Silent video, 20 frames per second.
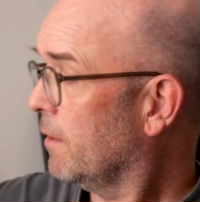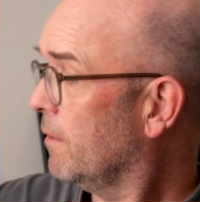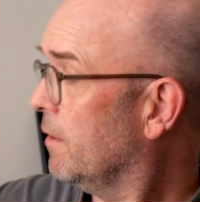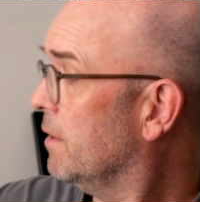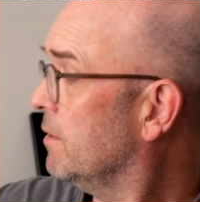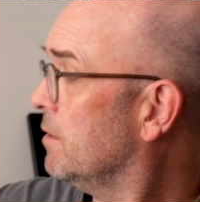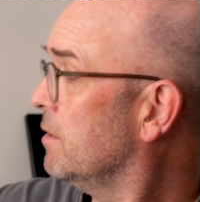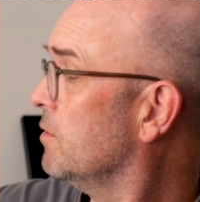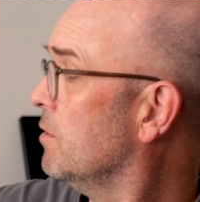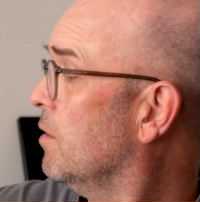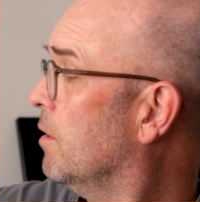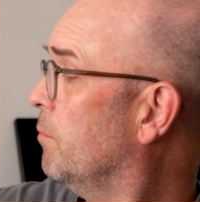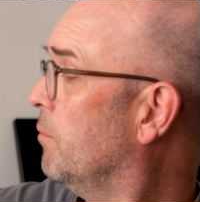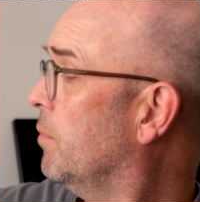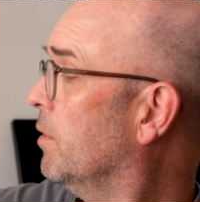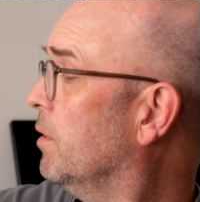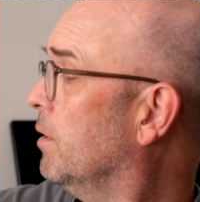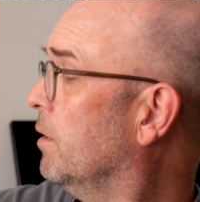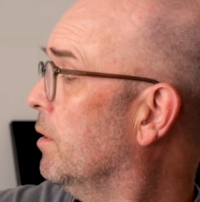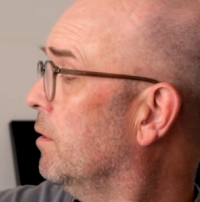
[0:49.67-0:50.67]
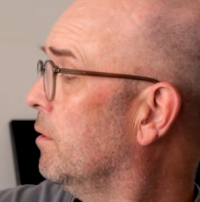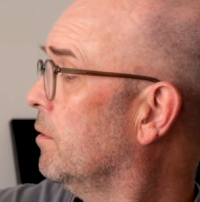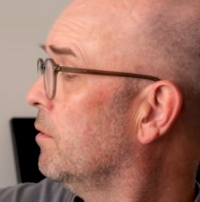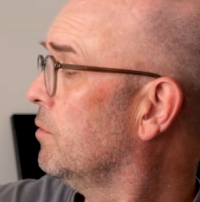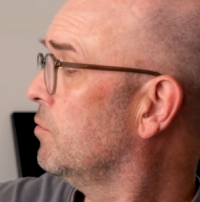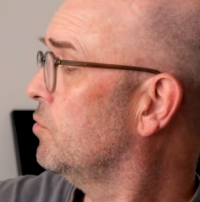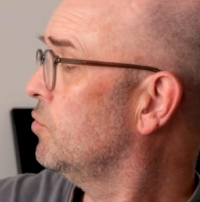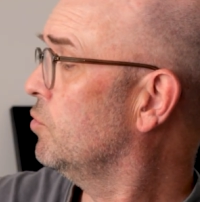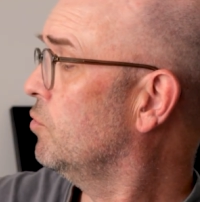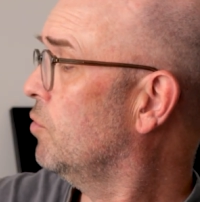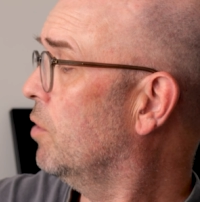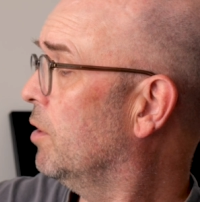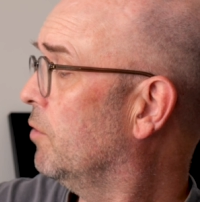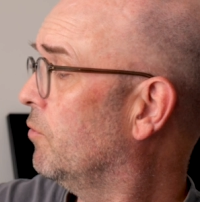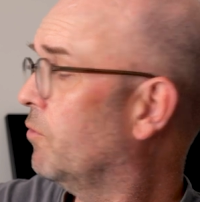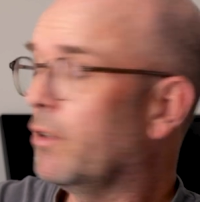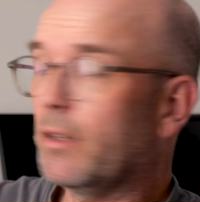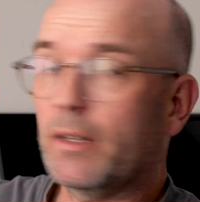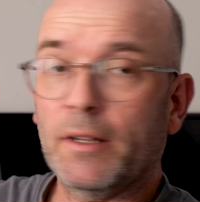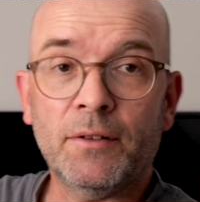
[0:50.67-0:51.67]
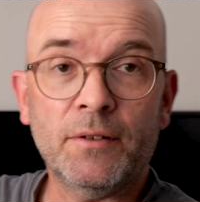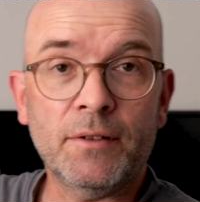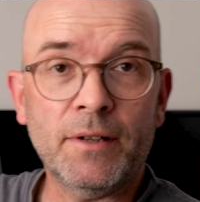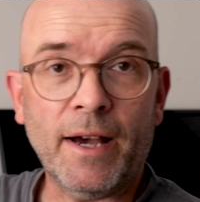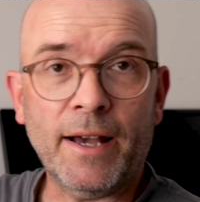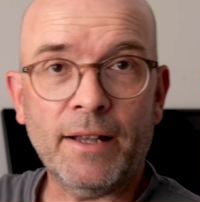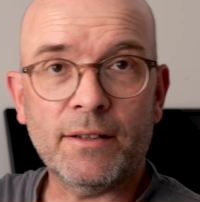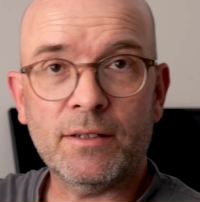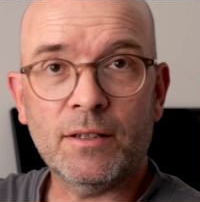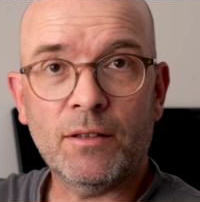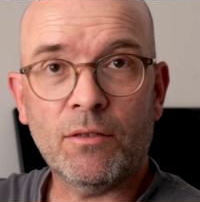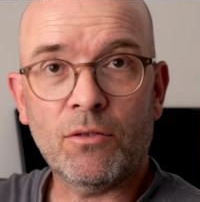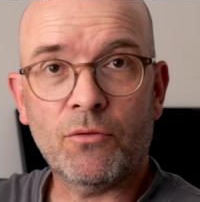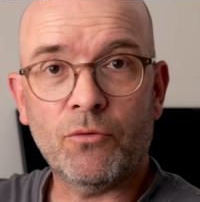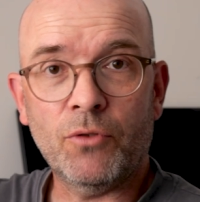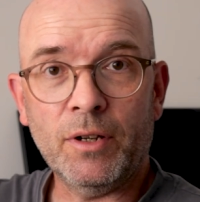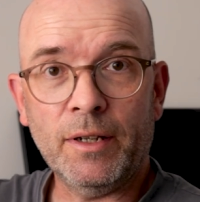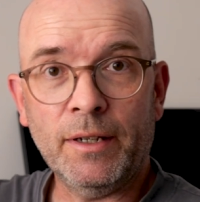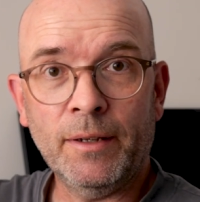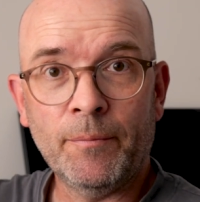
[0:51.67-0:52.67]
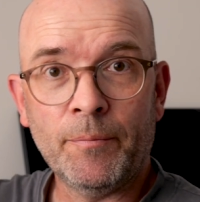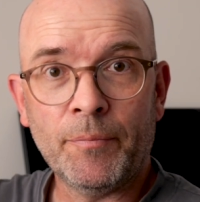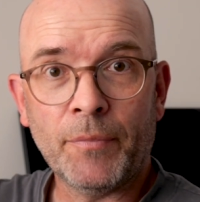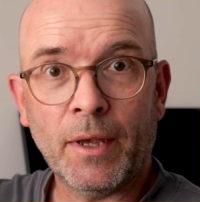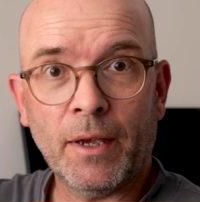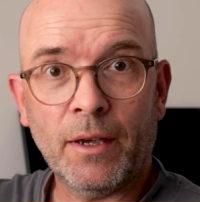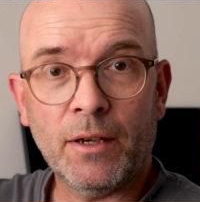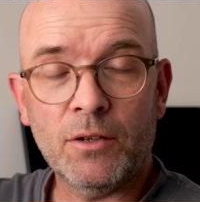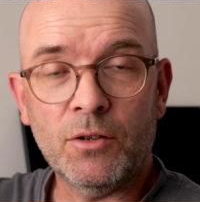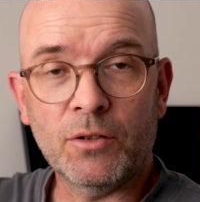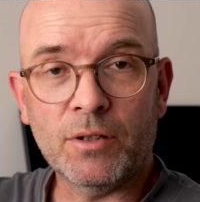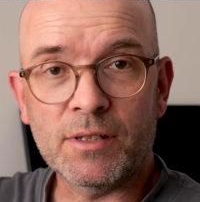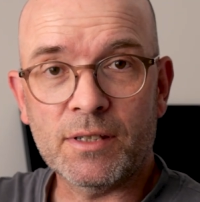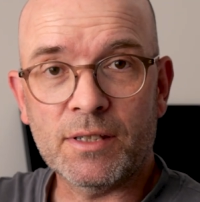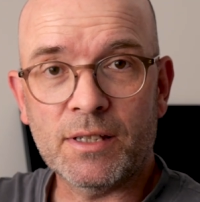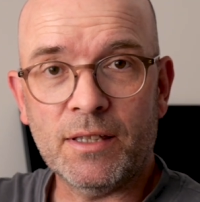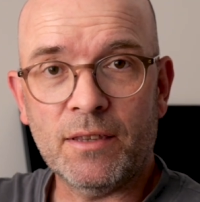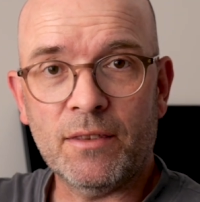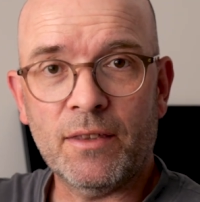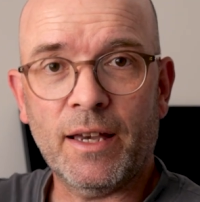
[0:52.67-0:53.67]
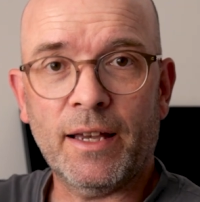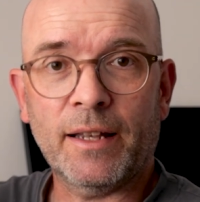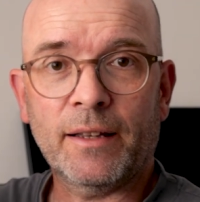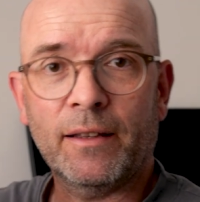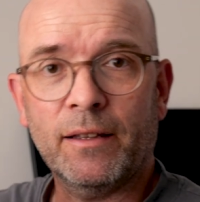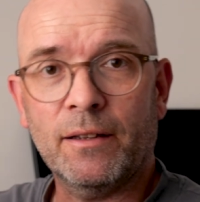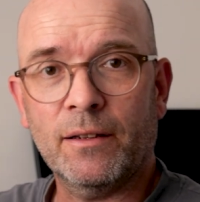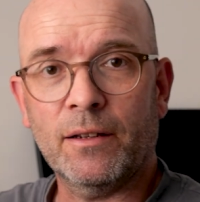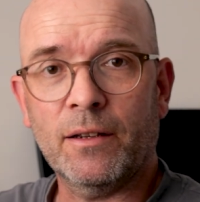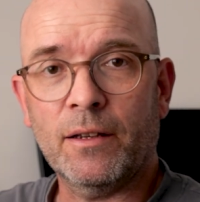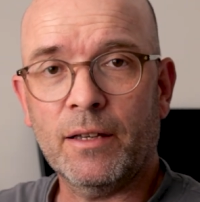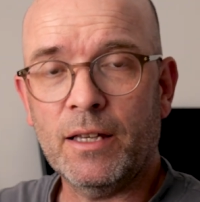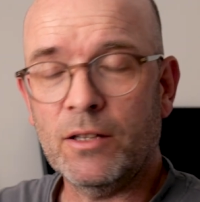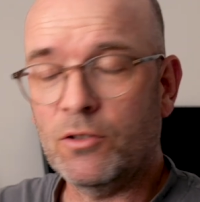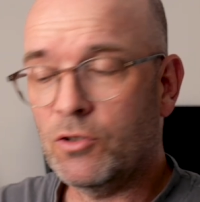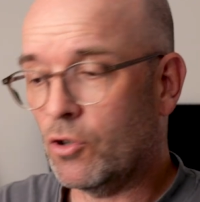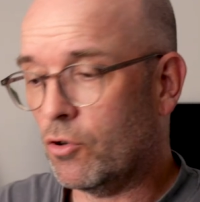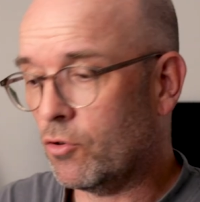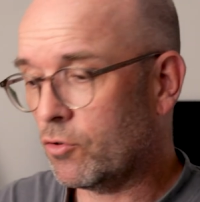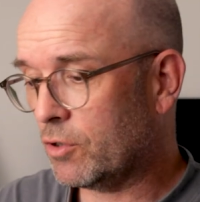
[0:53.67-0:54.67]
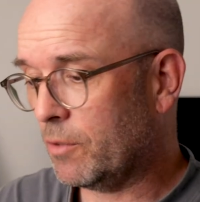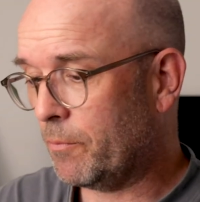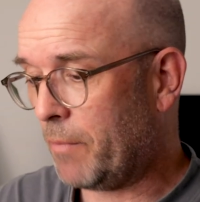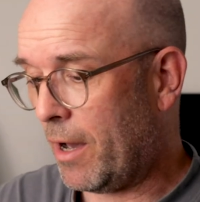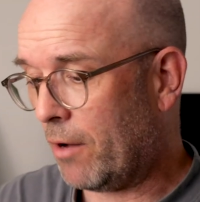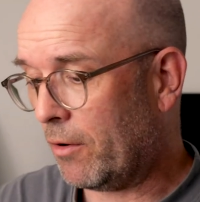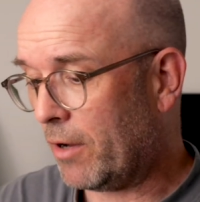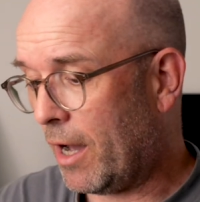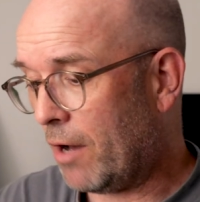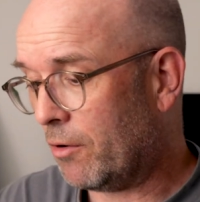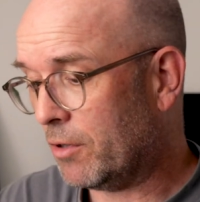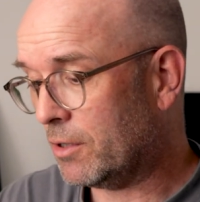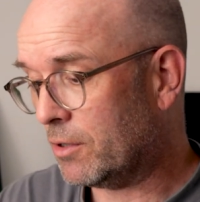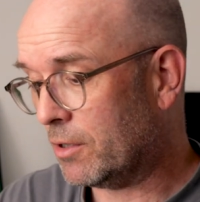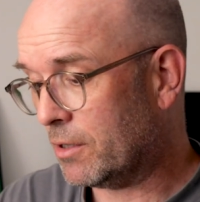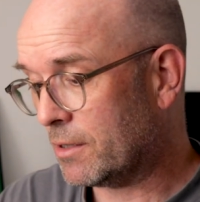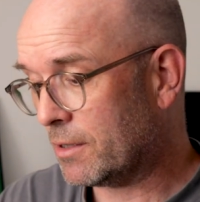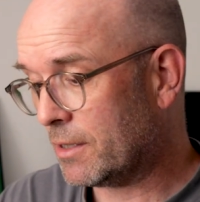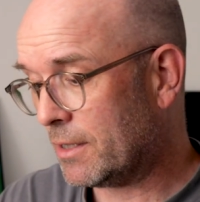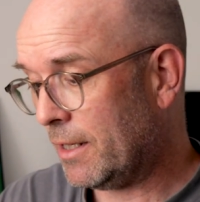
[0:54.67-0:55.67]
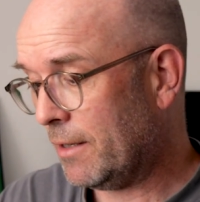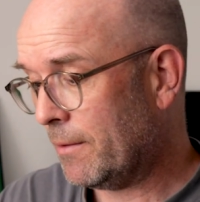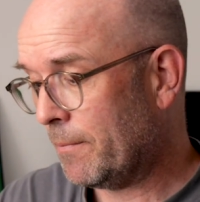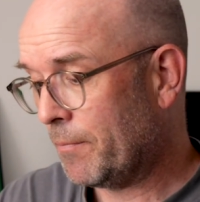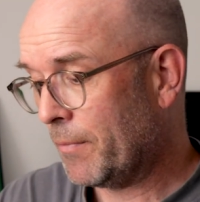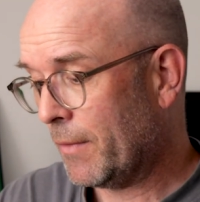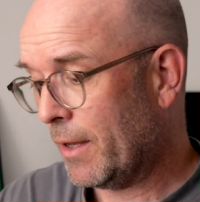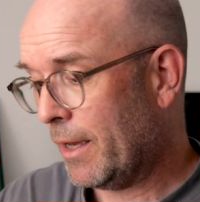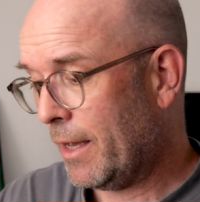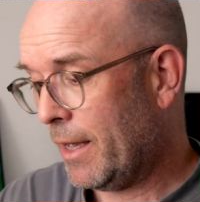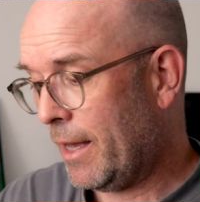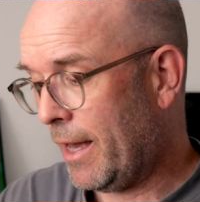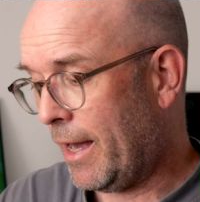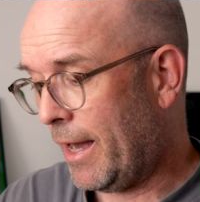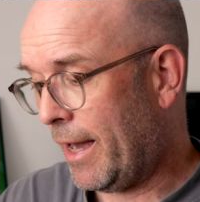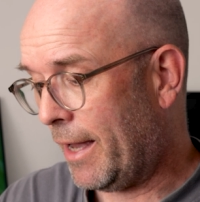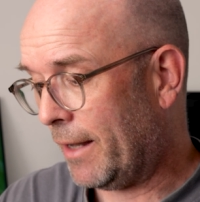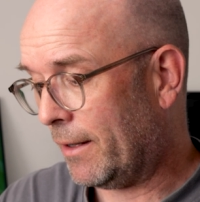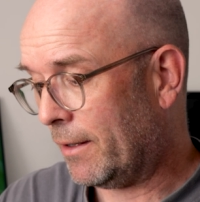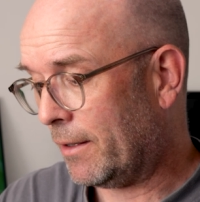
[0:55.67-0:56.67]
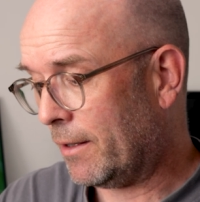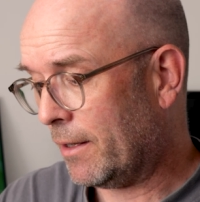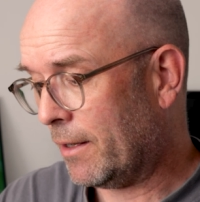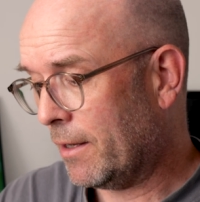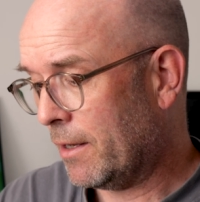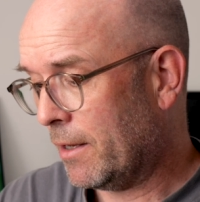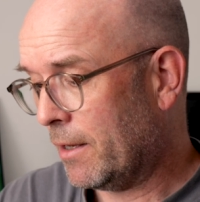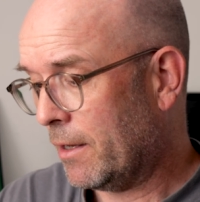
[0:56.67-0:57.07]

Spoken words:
this is number 293, you can see that he talks about how he does it, and